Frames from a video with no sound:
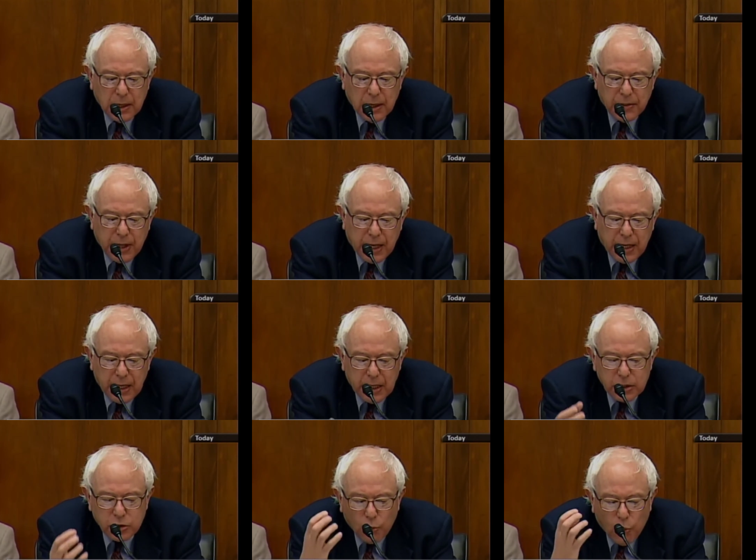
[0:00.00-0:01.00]
that
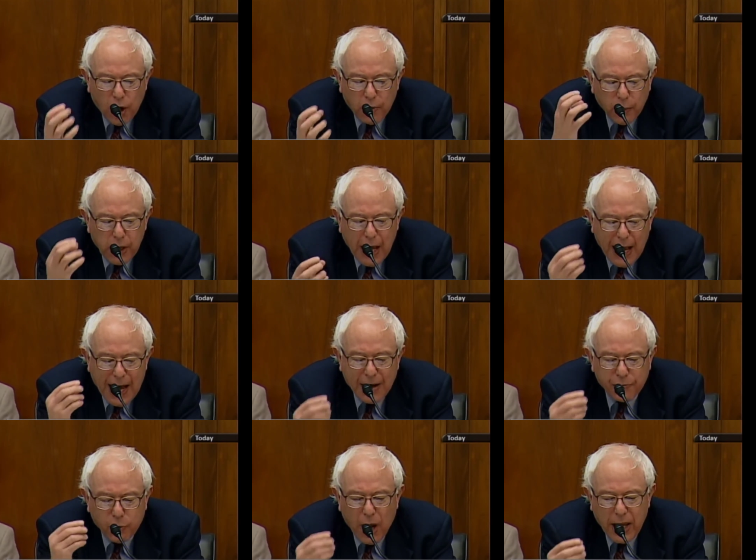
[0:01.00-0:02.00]
is what we
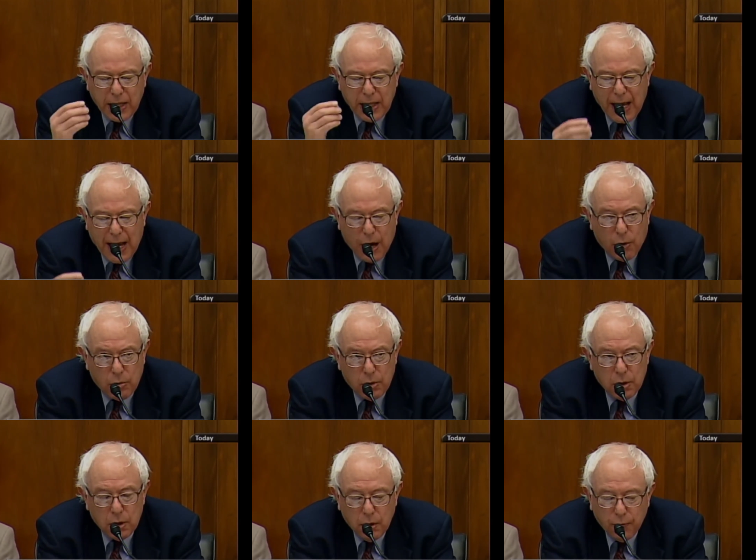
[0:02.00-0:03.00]
have right now
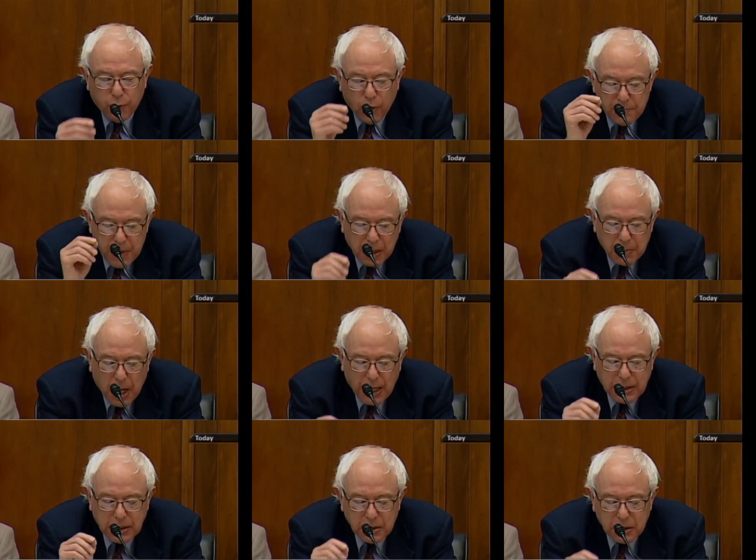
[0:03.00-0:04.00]
for
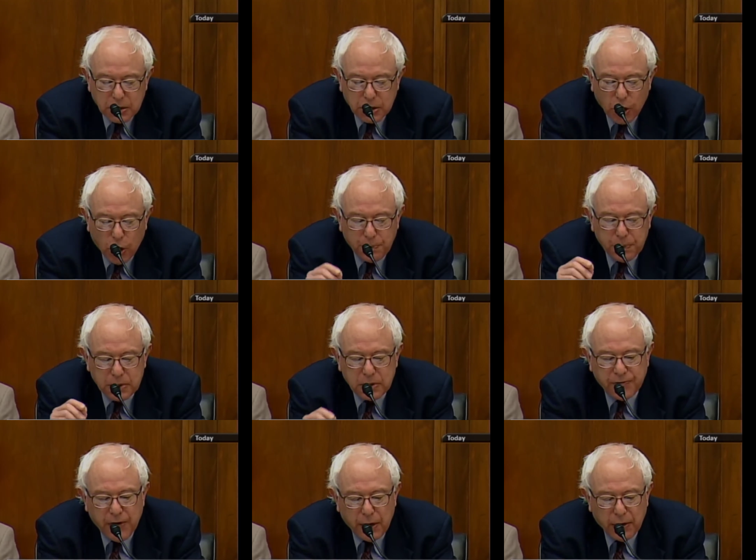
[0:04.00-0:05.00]
minimizing the scope and
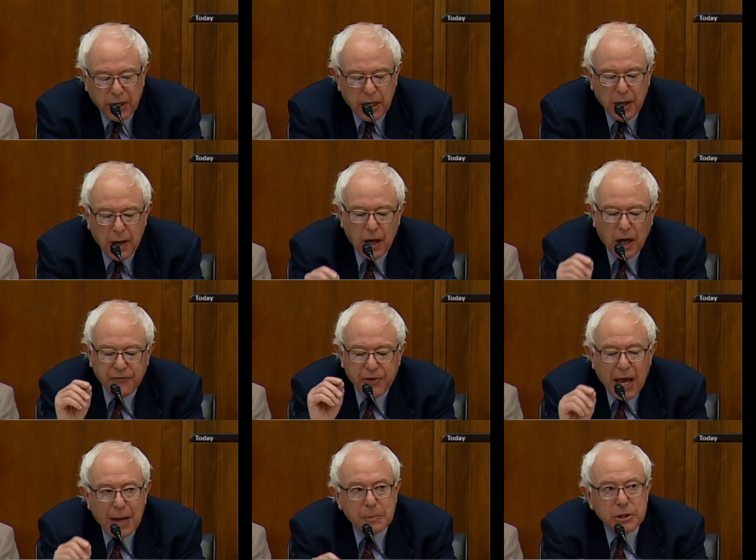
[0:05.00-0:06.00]
severity of
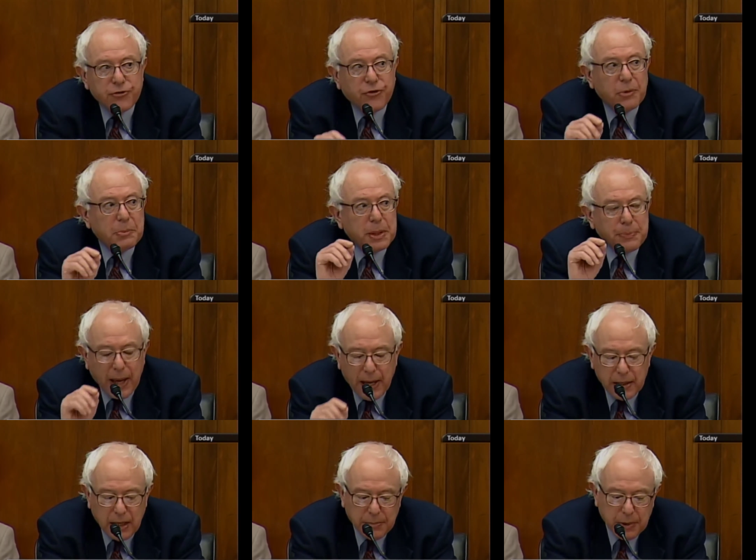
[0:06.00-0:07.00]
damage from a
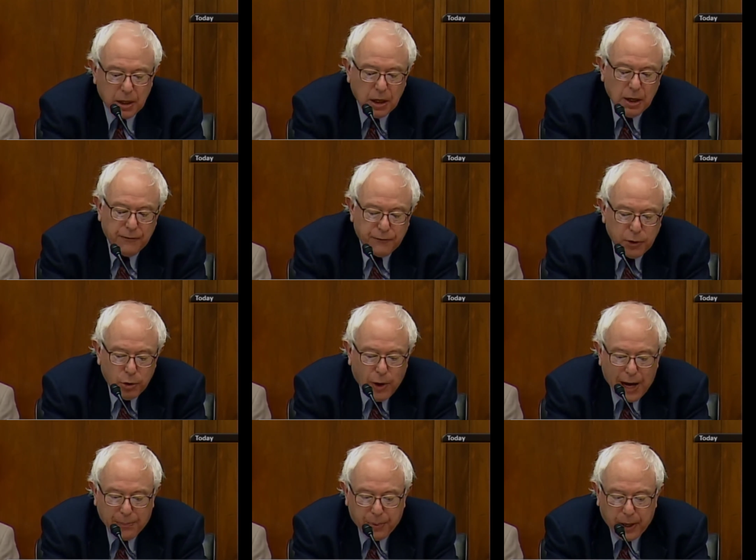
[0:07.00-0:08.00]
pandemic flu
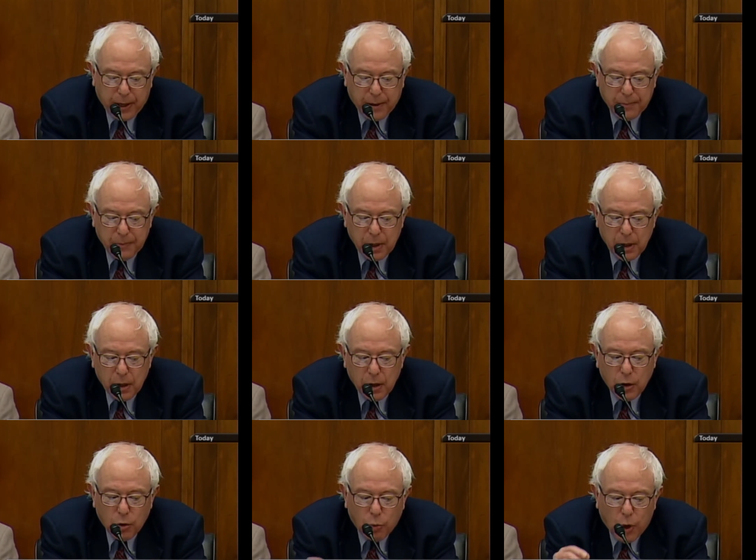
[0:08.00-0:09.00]
outbreak.
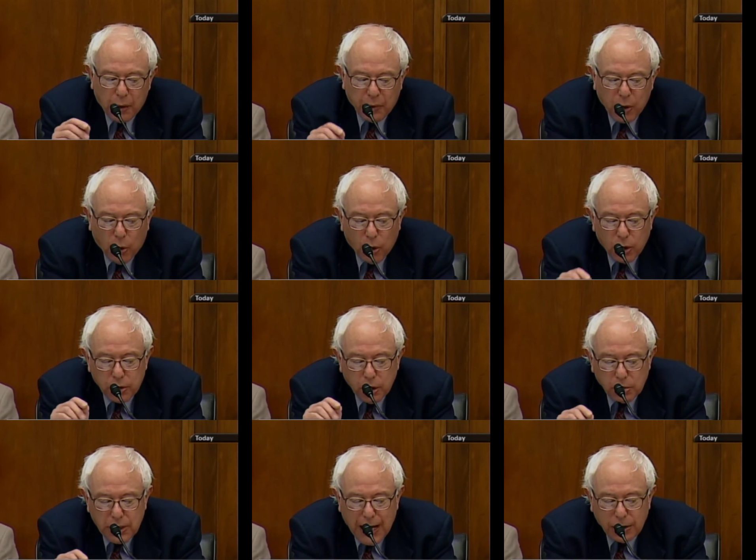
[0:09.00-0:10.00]
While we all
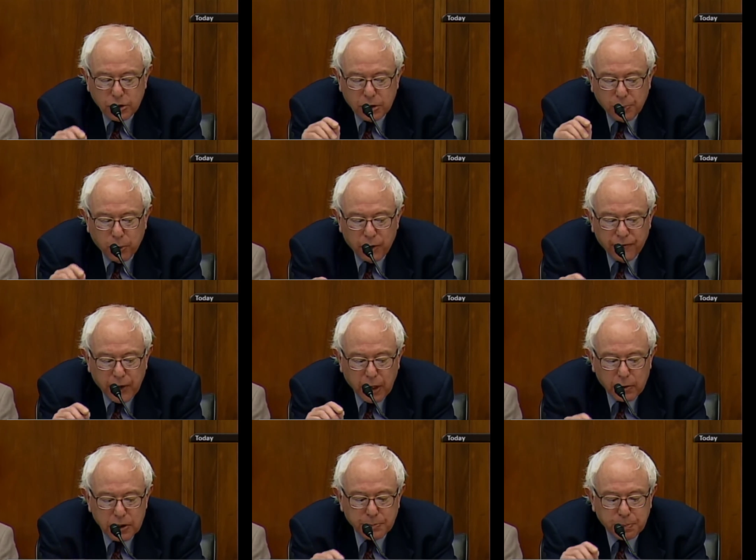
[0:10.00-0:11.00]
no doubt support
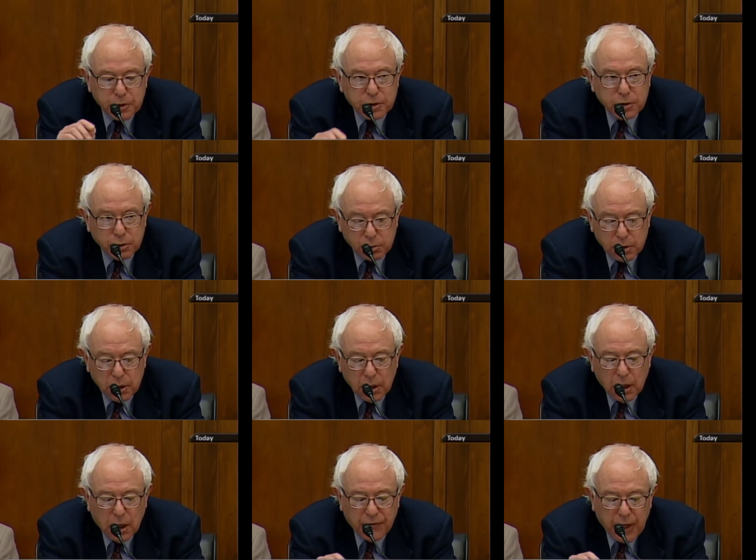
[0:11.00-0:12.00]
vigorous pursuit
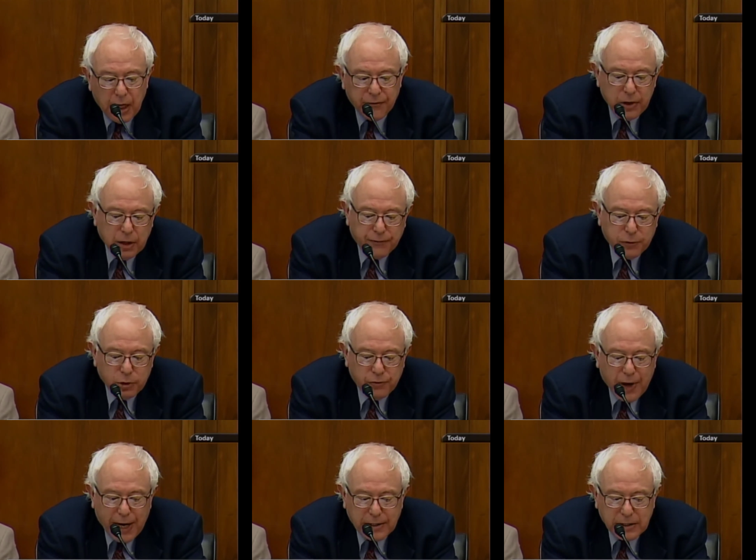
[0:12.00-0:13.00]
of an avian flu
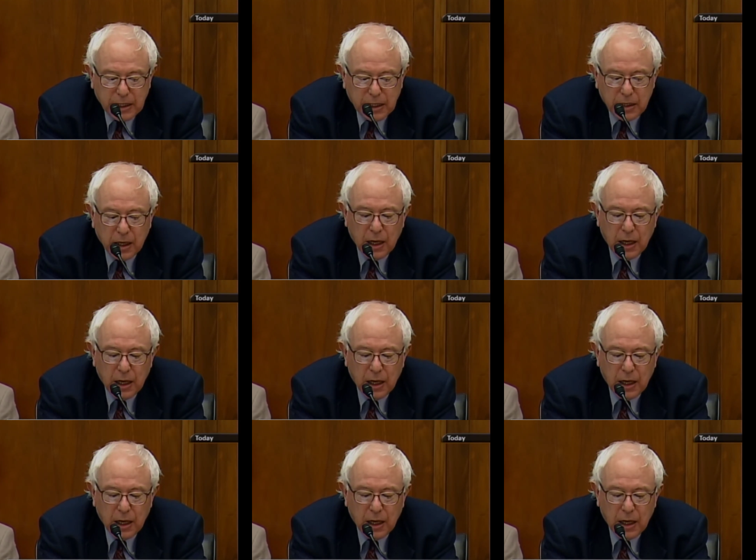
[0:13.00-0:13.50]
vaccine,